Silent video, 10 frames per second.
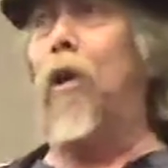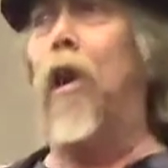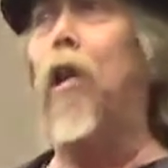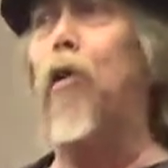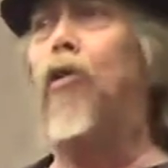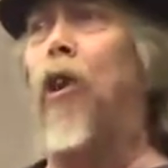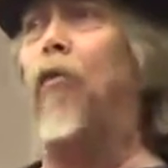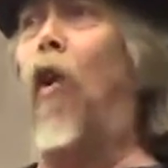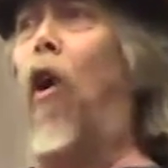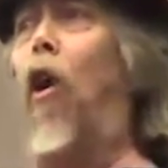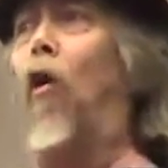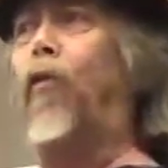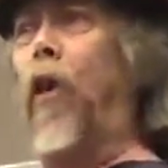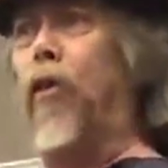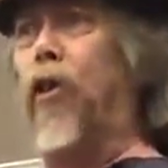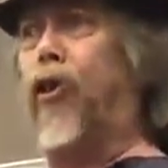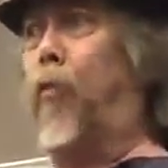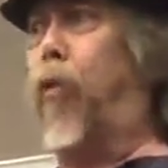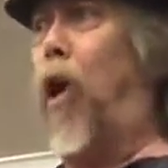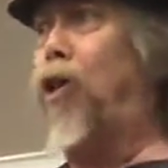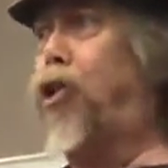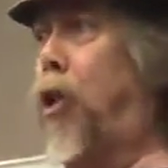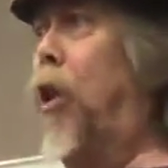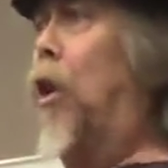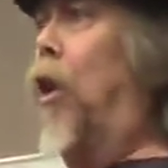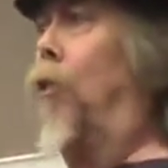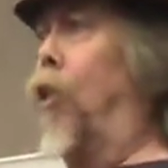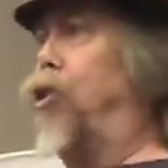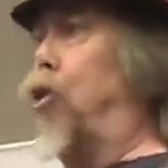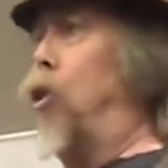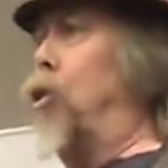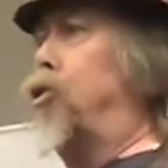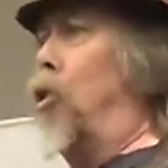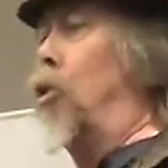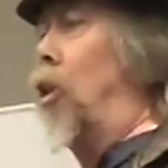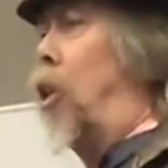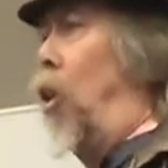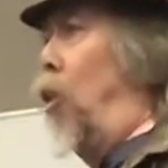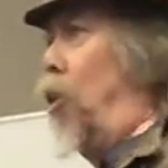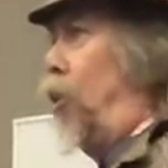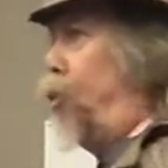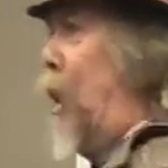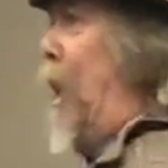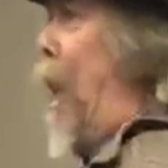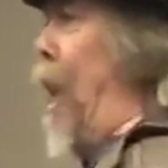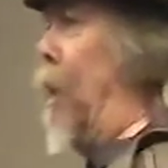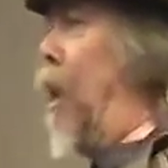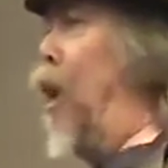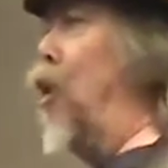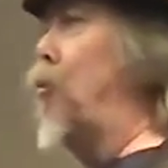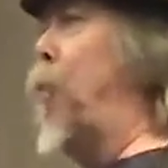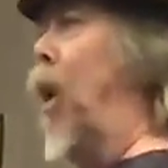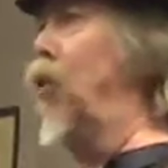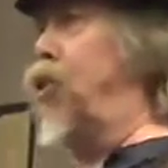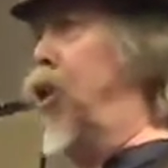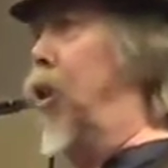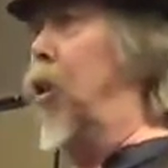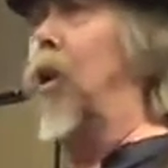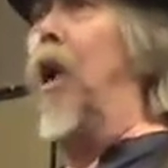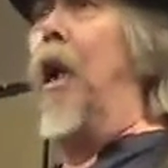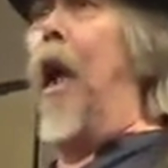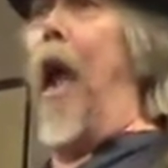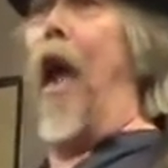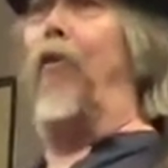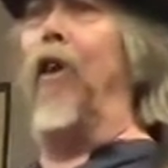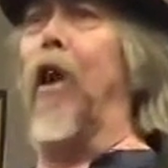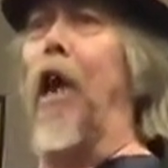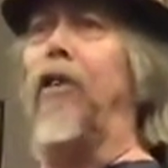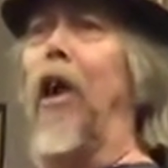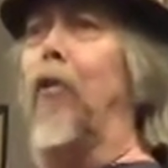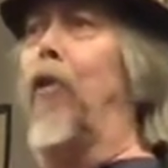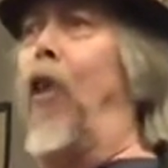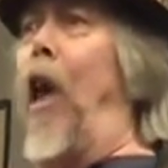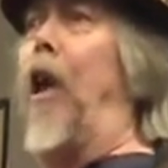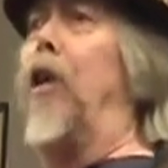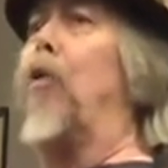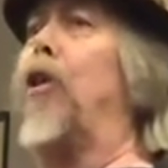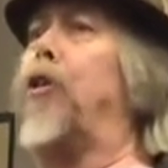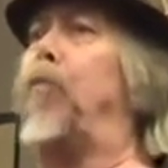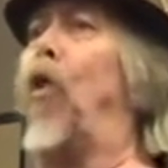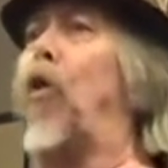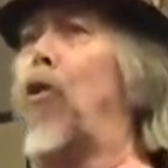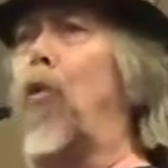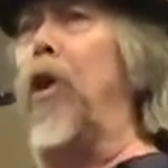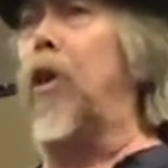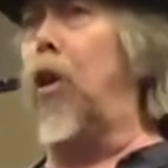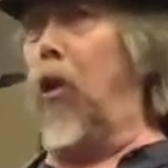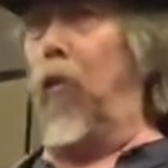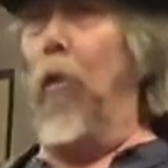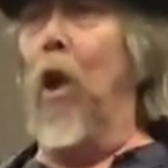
he was involved in the suppression of the traditional Lakotas and Leonard Peltier. After he got done with that, he went to Puerto Rico,